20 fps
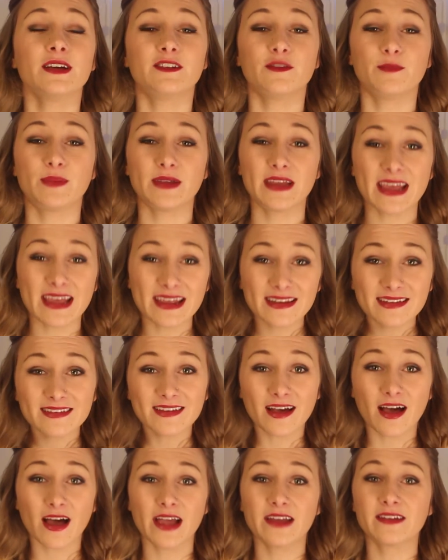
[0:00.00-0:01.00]
to be
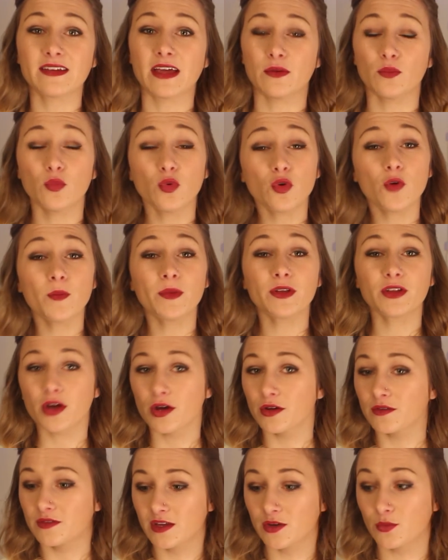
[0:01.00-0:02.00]
inside and warm and
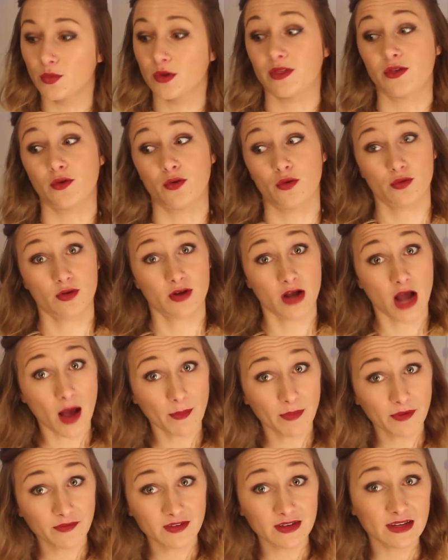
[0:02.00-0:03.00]
cozy with your
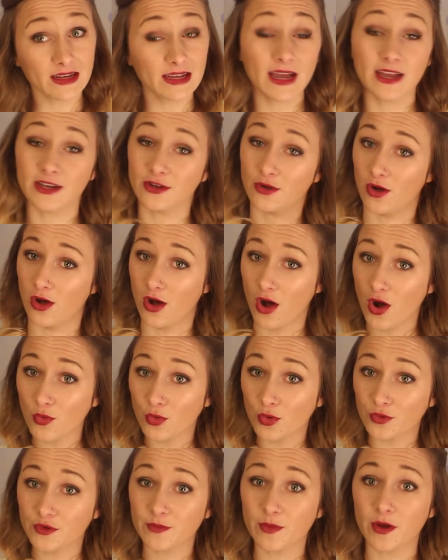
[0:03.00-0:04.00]
cup of tea and your hot
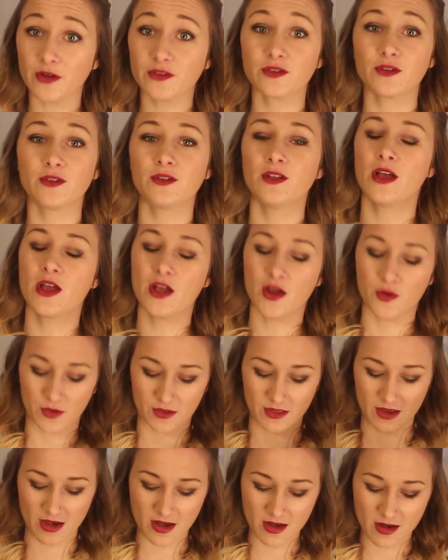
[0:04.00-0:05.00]
water bottle
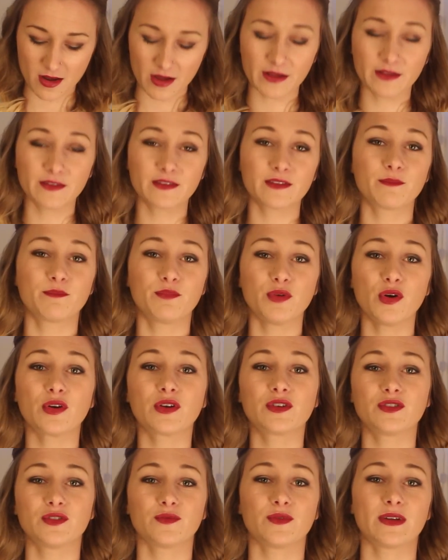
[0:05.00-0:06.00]
with a nice
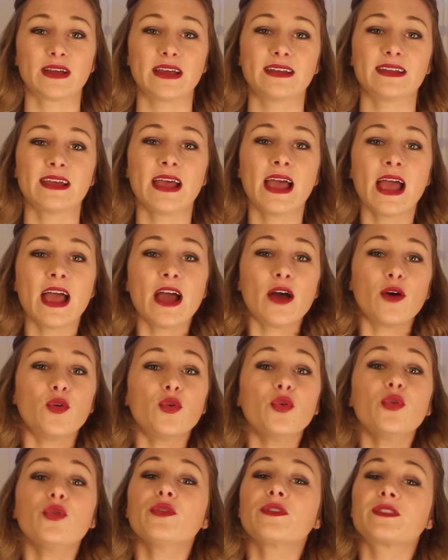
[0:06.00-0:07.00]
book to read,
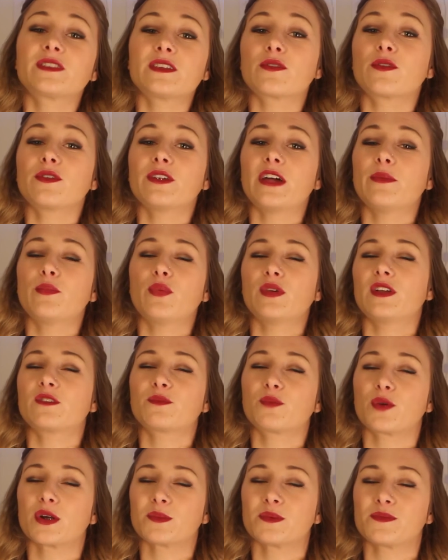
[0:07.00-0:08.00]
all snuggled up when it's
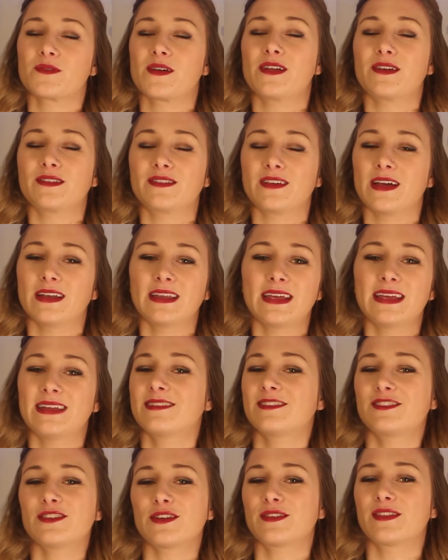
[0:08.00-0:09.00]
pouring with rain outside.
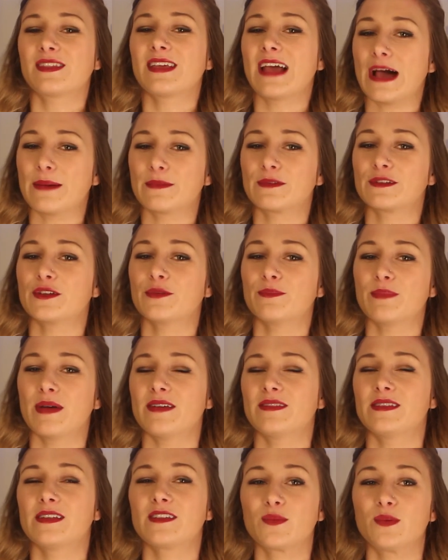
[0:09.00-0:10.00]
It's just the absolute
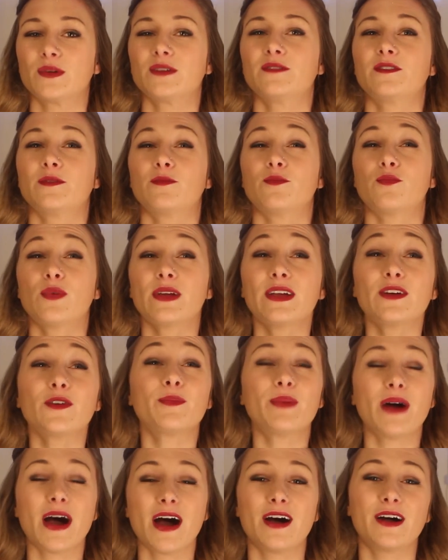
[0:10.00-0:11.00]
best. It's one of the real
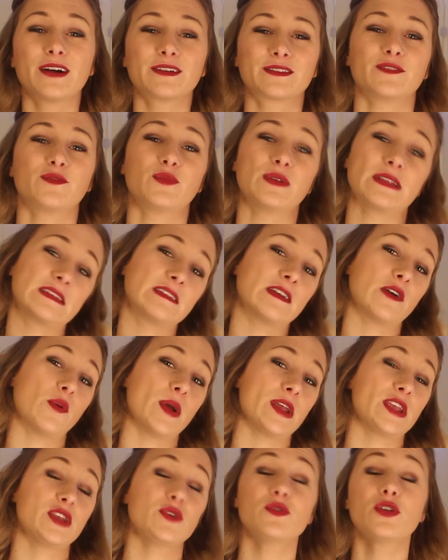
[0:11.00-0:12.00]
perks of winter,
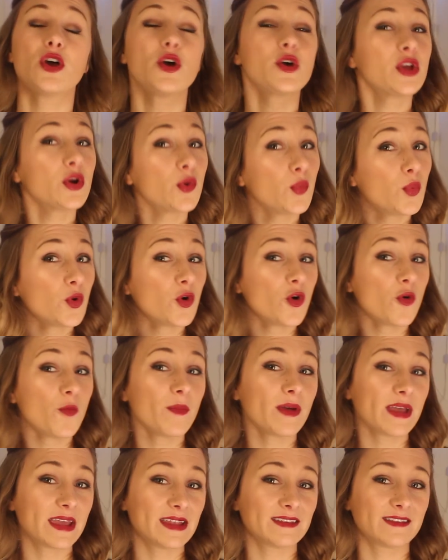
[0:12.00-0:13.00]
where you know you're
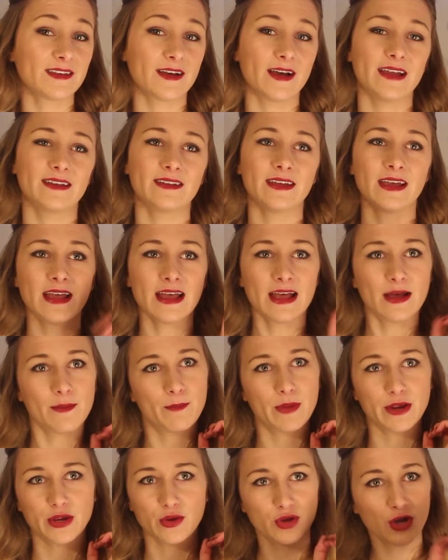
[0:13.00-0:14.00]
warm inside,
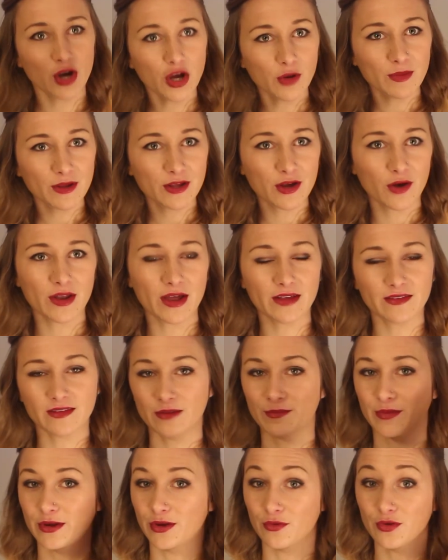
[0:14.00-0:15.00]
but you could be cold
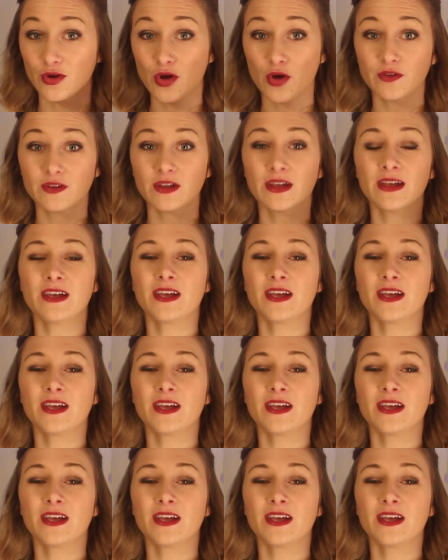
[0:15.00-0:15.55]
outside, but you're not